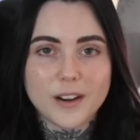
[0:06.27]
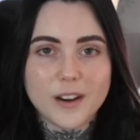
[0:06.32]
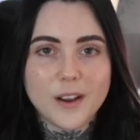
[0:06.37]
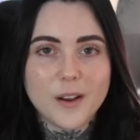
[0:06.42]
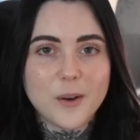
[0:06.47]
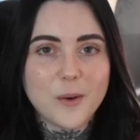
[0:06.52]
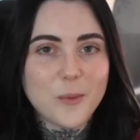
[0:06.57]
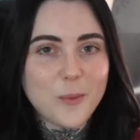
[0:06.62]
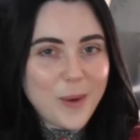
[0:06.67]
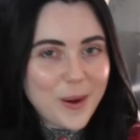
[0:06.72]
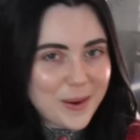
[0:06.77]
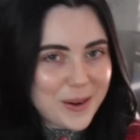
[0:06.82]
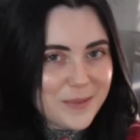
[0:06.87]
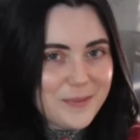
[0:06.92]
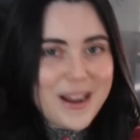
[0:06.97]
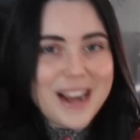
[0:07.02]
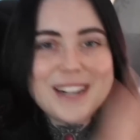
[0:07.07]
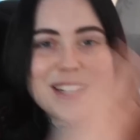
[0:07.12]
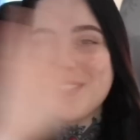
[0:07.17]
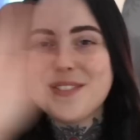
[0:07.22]
Welcome
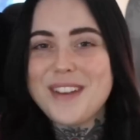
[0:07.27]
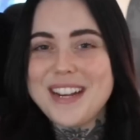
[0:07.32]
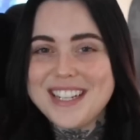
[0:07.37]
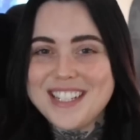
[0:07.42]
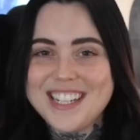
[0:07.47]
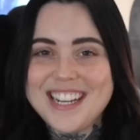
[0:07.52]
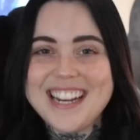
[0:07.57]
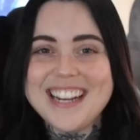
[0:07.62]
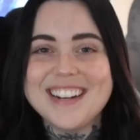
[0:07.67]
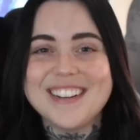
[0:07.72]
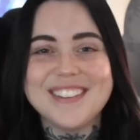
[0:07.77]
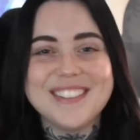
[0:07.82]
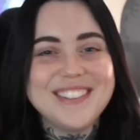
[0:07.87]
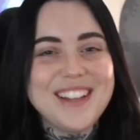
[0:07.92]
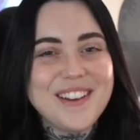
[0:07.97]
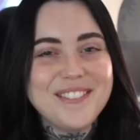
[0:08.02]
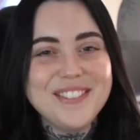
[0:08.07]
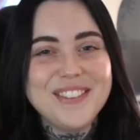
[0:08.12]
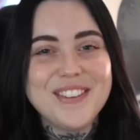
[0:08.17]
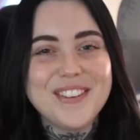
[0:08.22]
back to my channel. Love
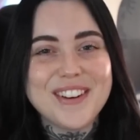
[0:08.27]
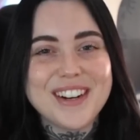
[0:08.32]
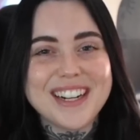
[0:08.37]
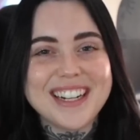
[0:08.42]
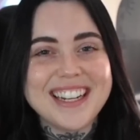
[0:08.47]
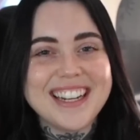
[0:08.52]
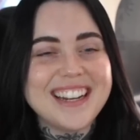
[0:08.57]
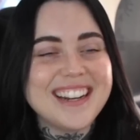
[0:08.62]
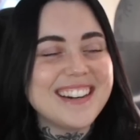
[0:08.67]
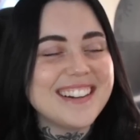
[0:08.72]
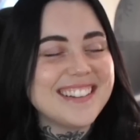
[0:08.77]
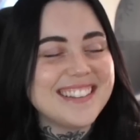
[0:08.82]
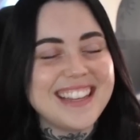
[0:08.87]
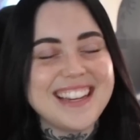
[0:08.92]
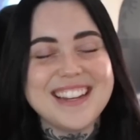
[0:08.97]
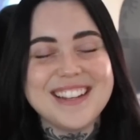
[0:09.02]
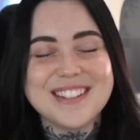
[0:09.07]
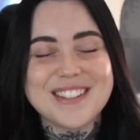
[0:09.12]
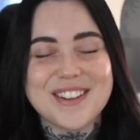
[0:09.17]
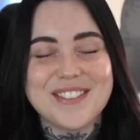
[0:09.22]
Lauren here. Thank you
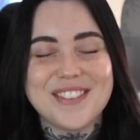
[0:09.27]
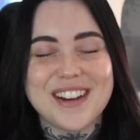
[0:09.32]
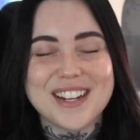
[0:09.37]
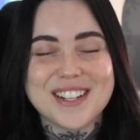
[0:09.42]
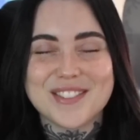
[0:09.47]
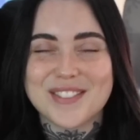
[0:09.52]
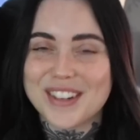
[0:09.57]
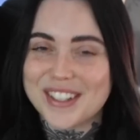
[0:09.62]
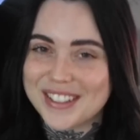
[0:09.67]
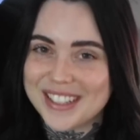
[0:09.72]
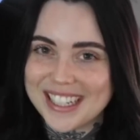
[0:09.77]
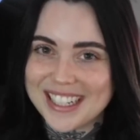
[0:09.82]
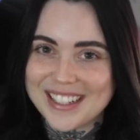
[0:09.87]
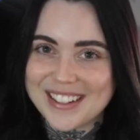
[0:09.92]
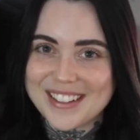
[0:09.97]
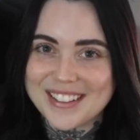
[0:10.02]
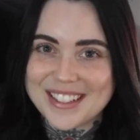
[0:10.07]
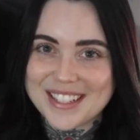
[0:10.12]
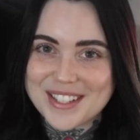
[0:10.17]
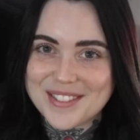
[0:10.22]
so much for clicking on
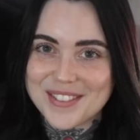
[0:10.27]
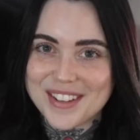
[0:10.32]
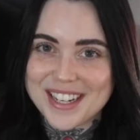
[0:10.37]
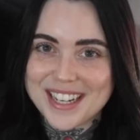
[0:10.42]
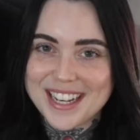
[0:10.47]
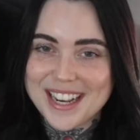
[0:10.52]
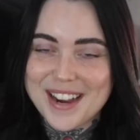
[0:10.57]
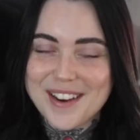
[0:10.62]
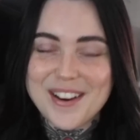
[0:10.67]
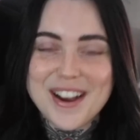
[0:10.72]
this video.